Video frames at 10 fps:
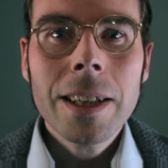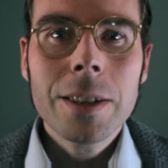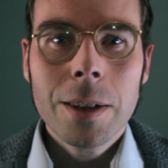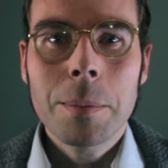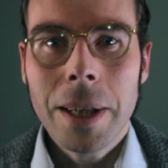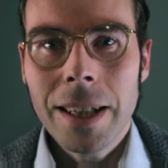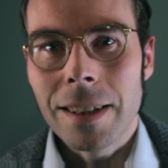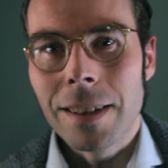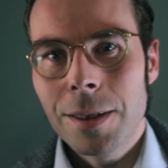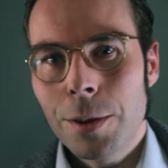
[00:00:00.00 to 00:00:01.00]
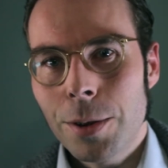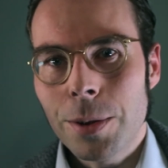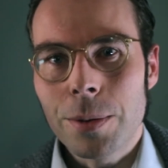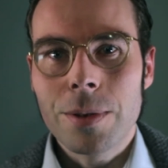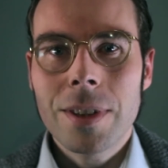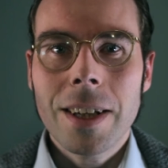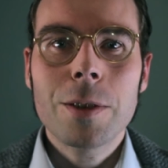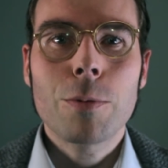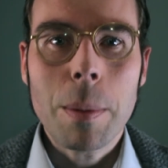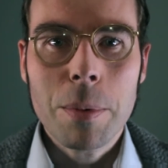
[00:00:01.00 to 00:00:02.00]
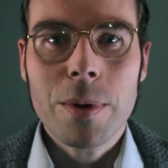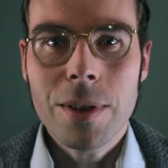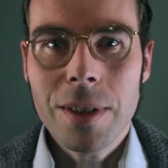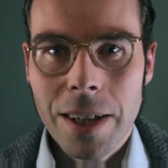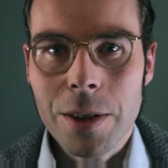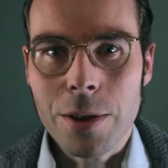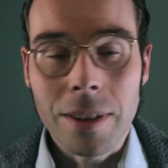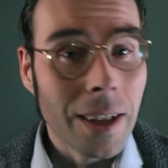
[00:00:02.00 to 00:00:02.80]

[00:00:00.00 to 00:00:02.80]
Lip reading: term here to use is representation,